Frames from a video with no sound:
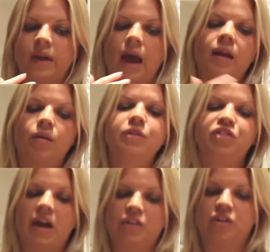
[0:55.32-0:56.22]
getting a
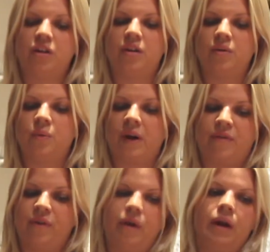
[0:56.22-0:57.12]
rejection,
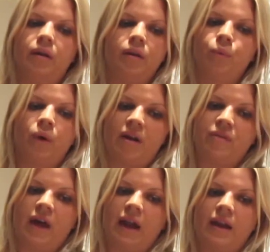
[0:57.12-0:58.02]
whatever
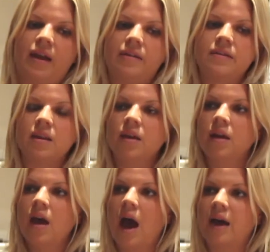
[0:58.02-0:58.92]
that is,
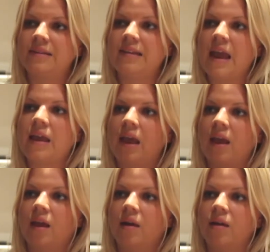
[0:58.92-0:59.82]
and
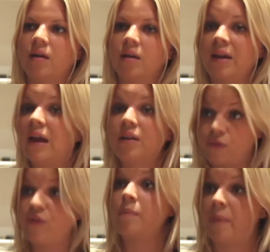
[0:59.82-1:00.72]
getting
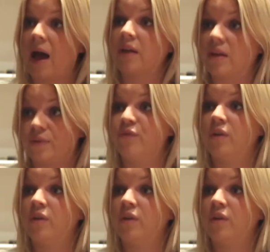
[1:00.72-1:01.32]
the feedback, that's